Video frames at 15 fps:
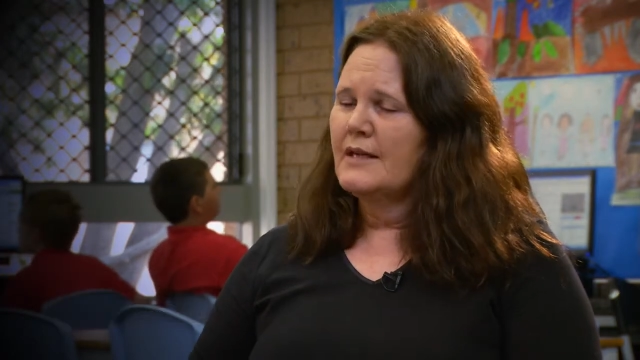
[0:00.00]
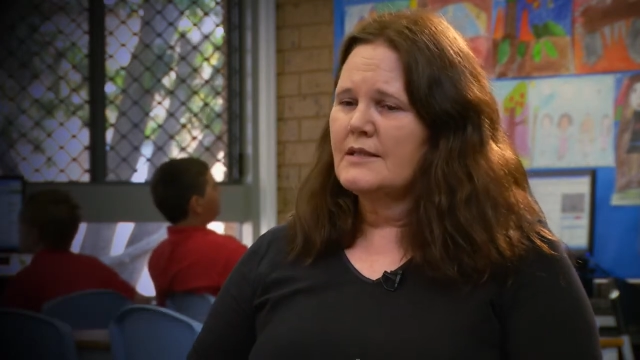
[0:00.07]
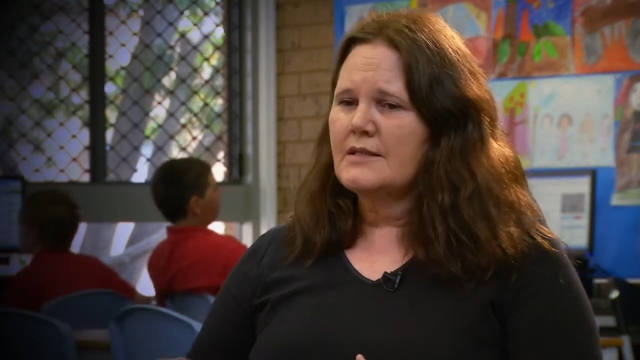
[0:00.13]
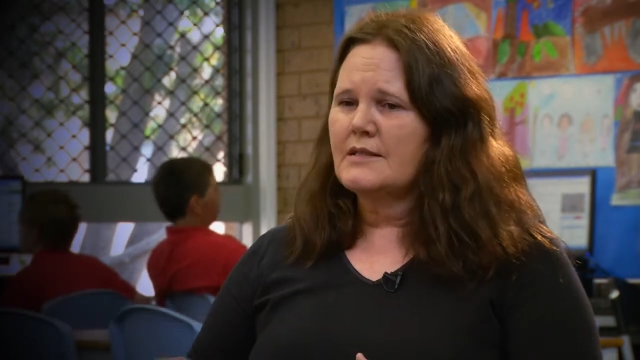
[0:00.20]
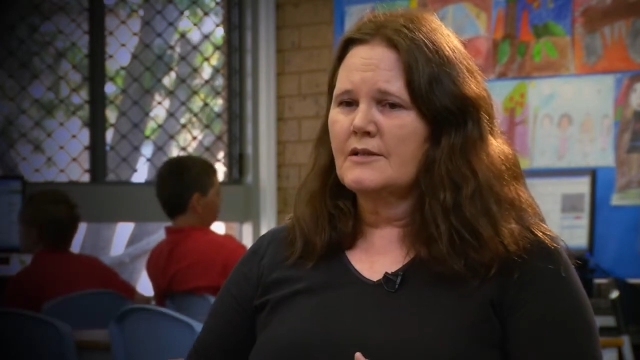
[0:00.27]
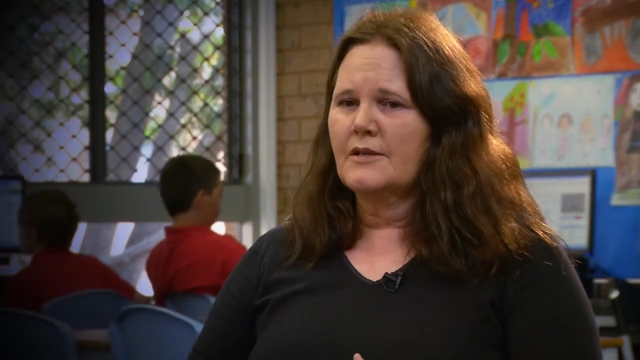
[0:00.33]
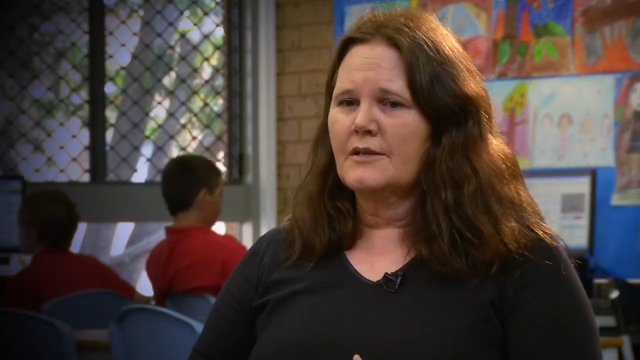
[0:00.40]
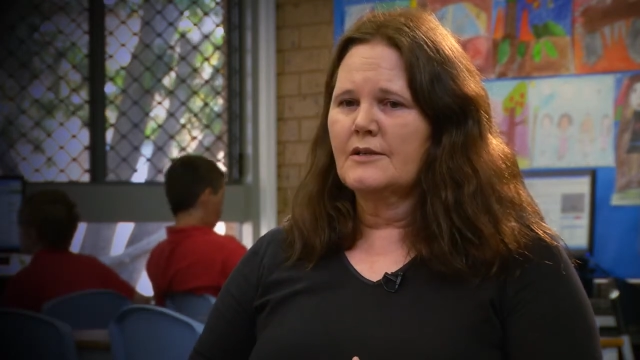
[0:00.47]

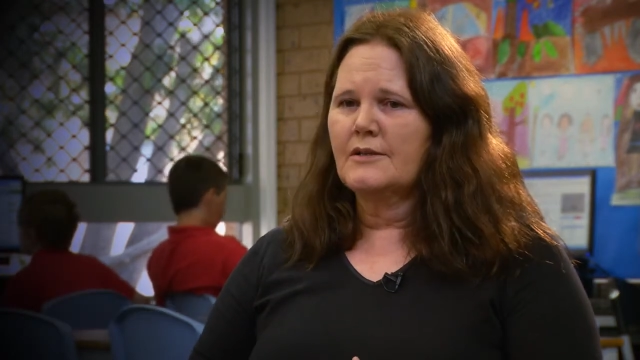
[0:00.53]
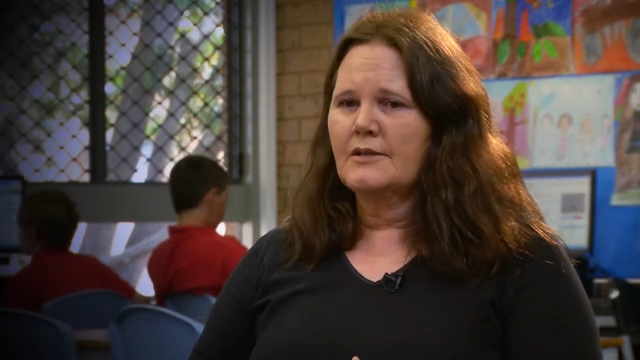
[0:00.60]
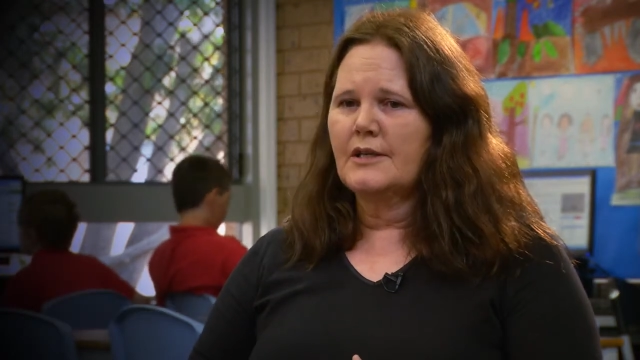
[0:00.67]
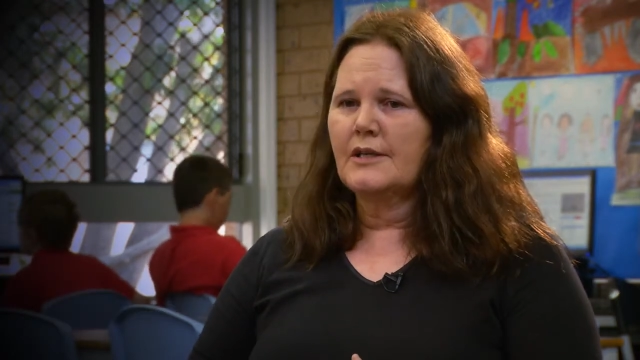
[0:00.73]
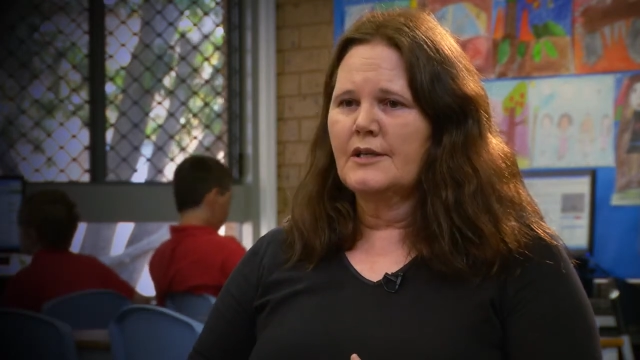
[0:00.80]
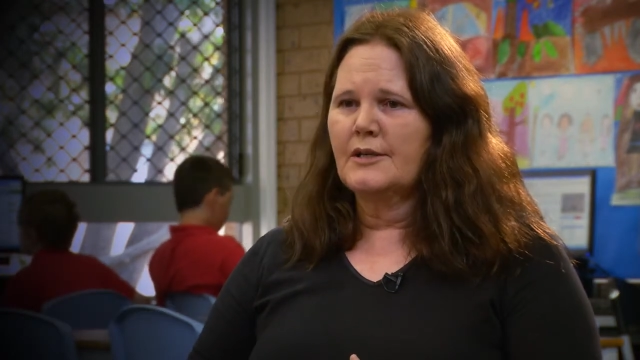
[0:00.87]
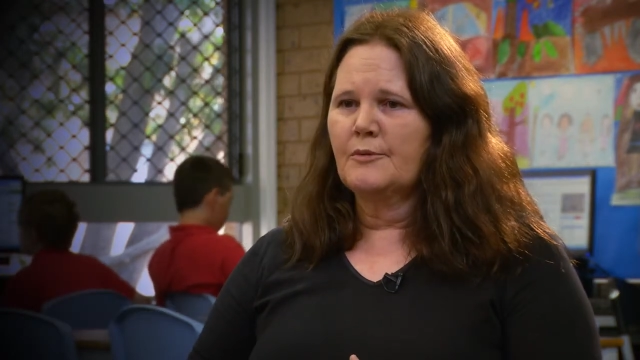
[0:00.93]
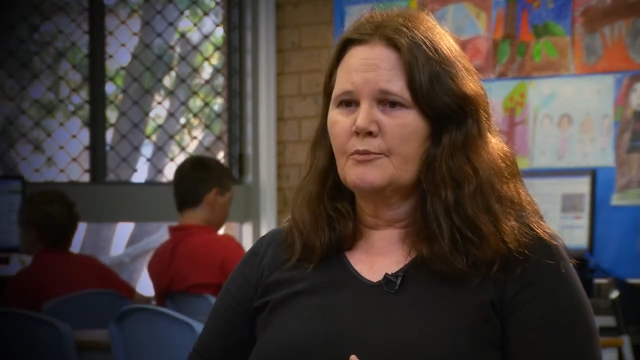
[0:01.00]
So
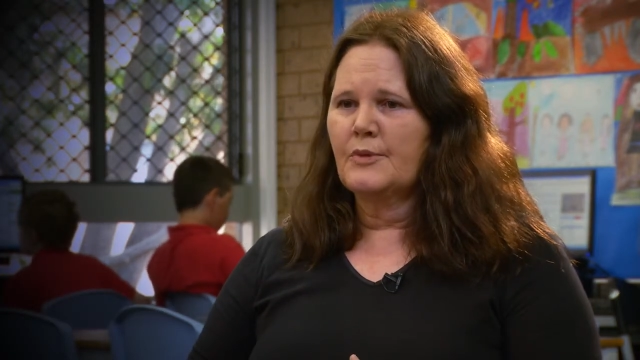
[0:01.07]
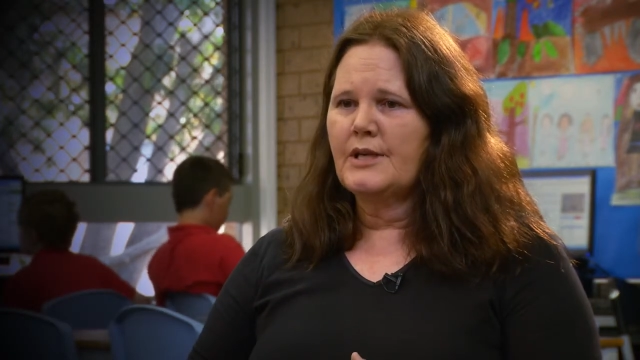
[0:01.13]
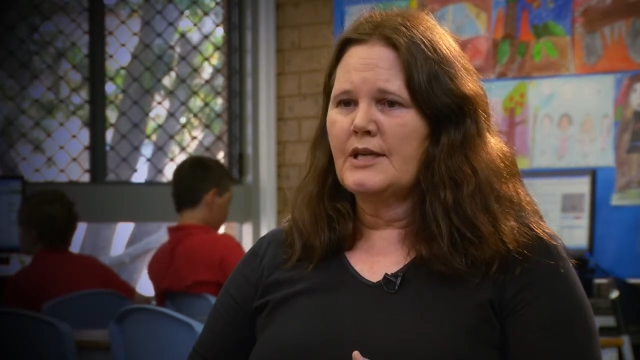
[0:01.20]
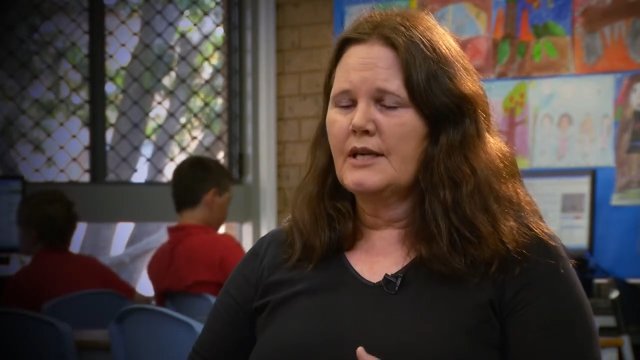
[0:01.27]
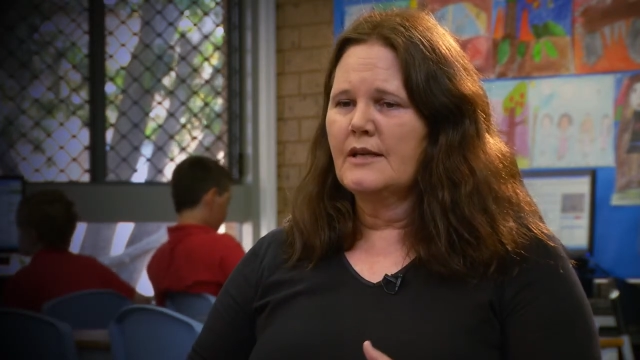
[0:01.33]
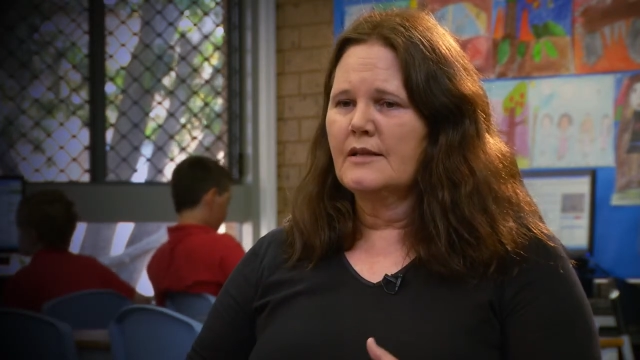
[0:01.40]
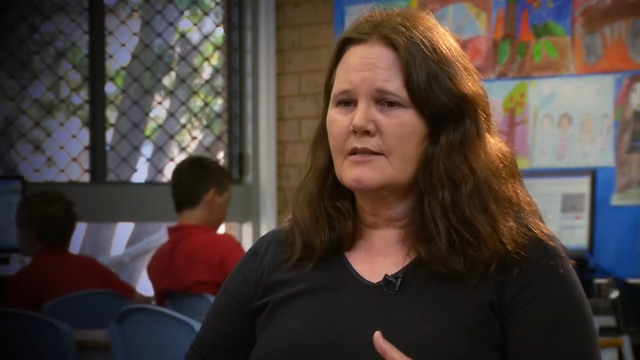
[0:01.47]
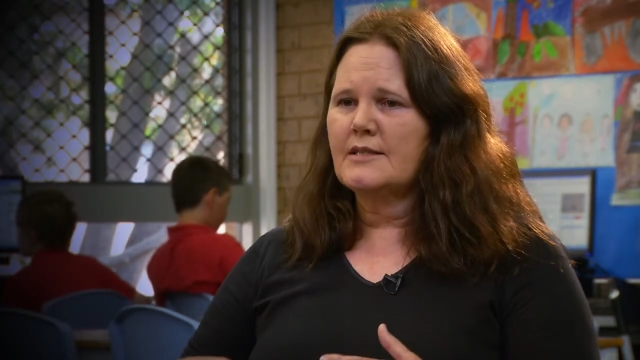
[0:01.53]
we
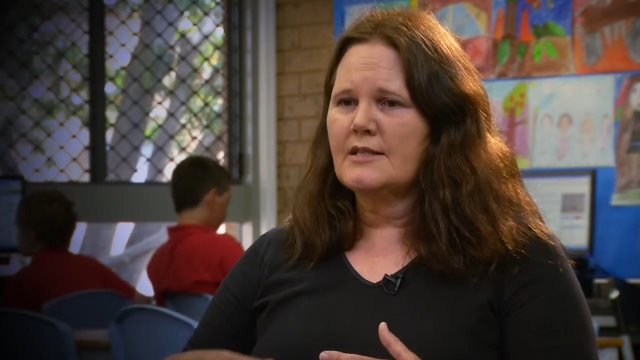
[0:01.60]
had